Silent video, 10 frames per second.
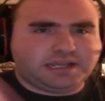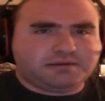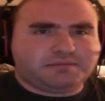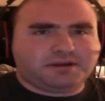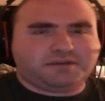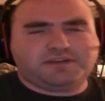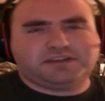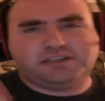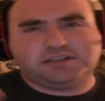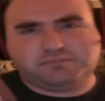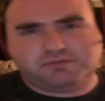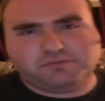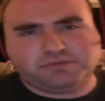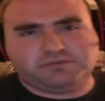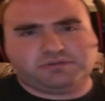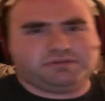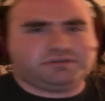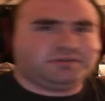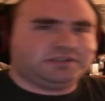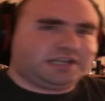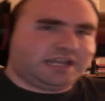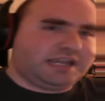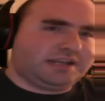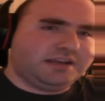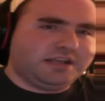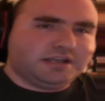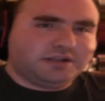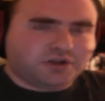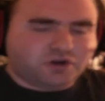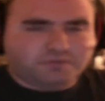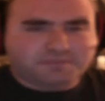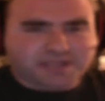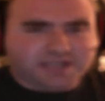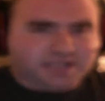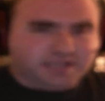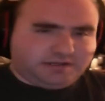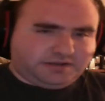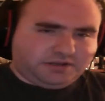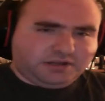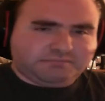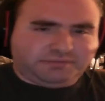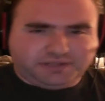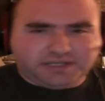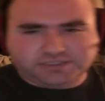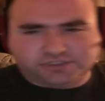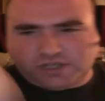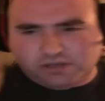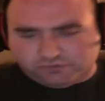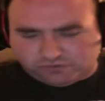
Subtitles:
And my manga fans, keep supporting what you read, what you watch, and go beyond plus